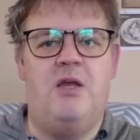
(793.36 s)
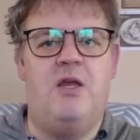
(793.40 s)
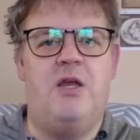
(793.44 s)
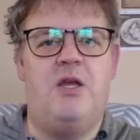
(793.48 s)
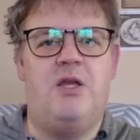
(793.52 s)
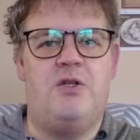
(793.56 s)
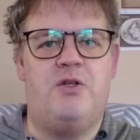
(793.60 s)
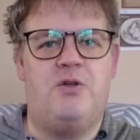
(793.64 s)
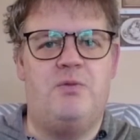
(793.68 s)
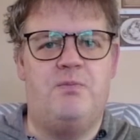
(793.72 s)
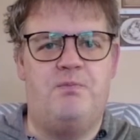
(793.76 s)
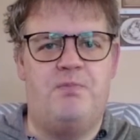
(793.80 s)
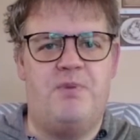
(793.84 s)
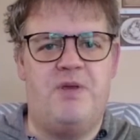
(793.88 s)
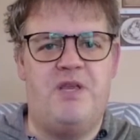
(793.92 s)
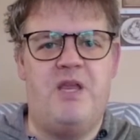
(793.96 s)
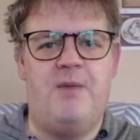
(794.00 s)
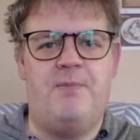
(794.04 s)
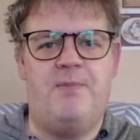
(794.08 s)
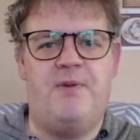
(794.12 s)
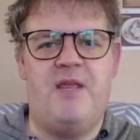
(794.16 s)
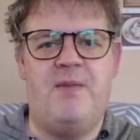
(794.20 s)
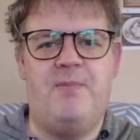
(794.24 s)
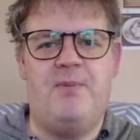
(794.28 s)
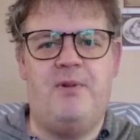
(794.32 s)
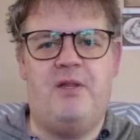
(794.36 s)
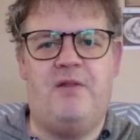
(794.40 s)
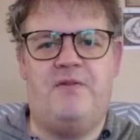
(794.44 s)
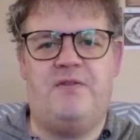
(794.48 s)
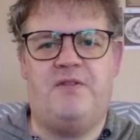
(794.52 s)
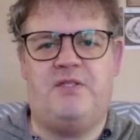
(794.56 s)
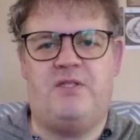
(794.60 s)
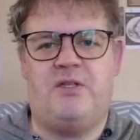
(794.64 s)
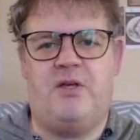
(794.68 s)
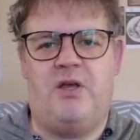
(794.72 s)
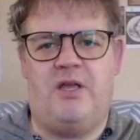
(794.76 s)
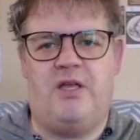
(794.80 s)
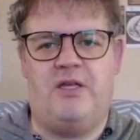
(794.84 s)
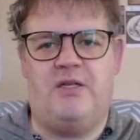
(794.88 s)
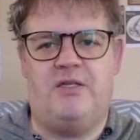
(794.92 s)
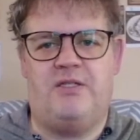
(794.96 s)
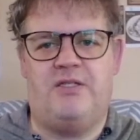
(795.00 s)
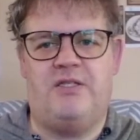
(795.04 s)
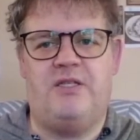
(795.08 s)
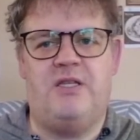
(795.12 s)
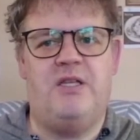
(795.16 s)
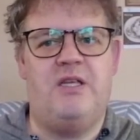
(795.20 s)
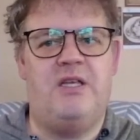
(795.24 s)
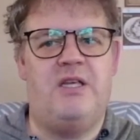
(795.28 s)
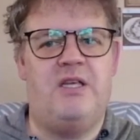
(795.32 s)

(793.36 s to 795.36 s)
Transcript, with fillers: to be a people of science